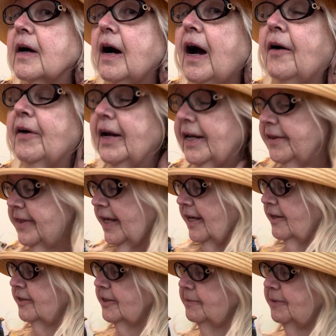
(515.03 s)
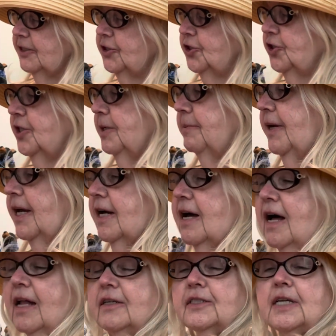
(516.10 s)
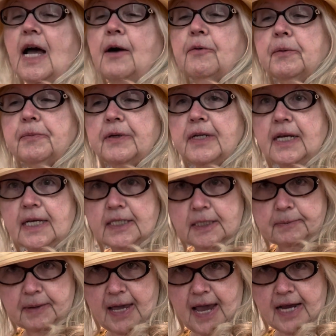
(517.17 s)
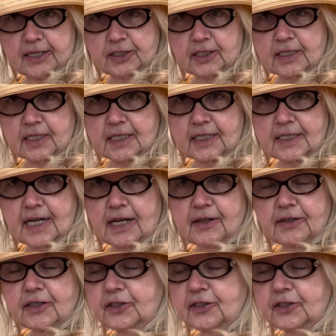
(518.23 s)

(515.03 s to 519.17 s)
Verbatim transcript: Alrighty, thank you so much, Judy Mae Collins. I will put It's Me Angie's link down in the